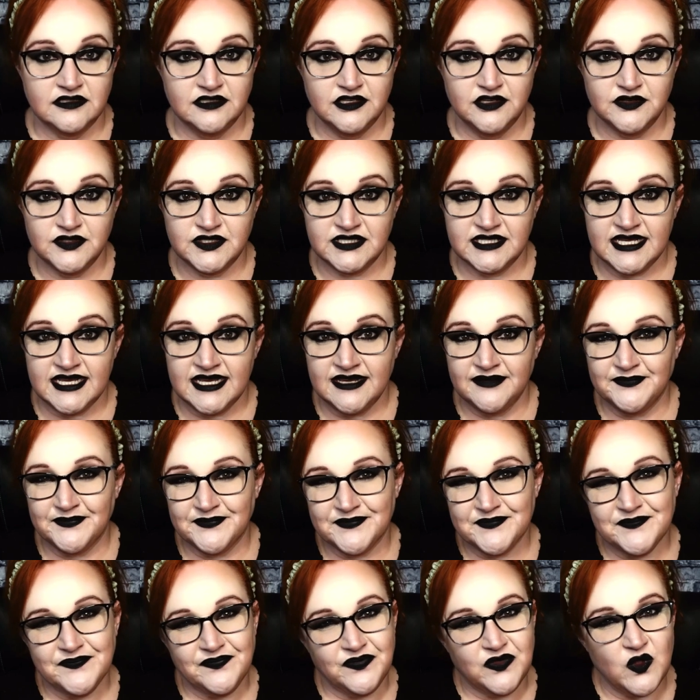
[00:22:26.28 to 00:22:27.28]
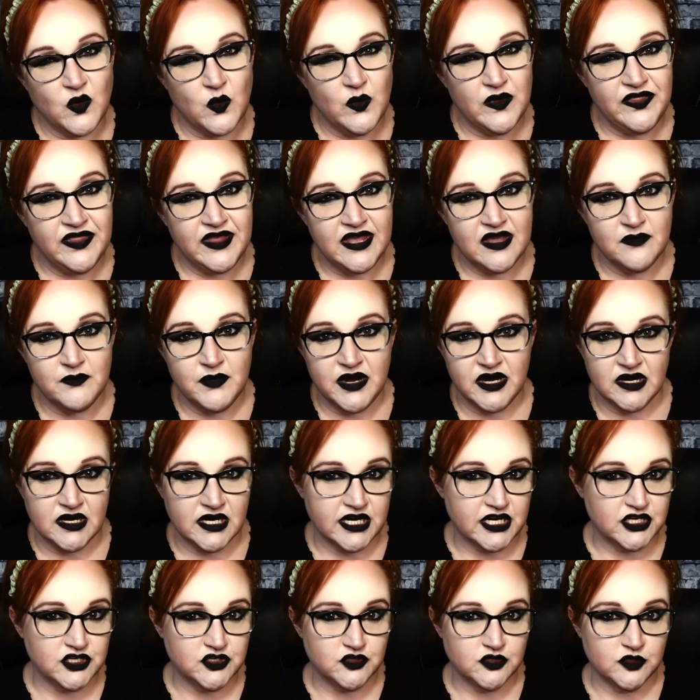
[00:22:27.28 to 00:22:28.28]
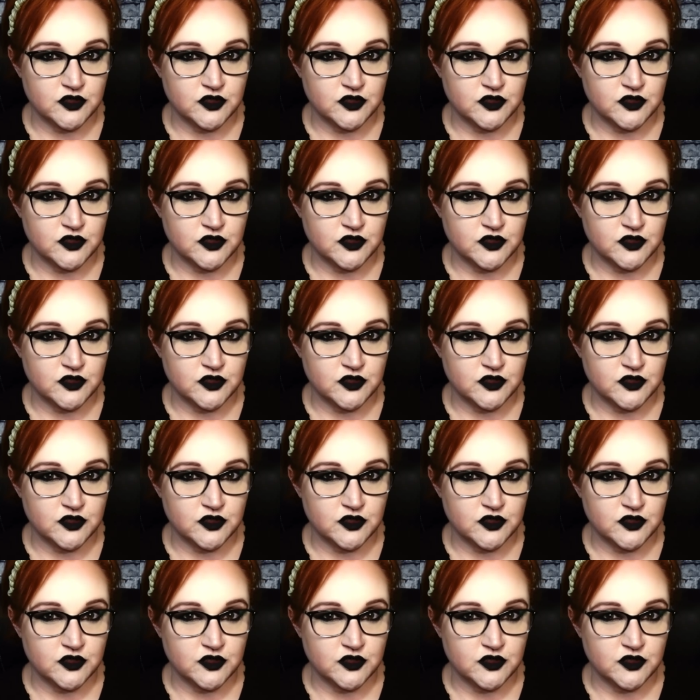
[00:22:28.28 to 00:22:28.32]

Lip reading: You see, when the American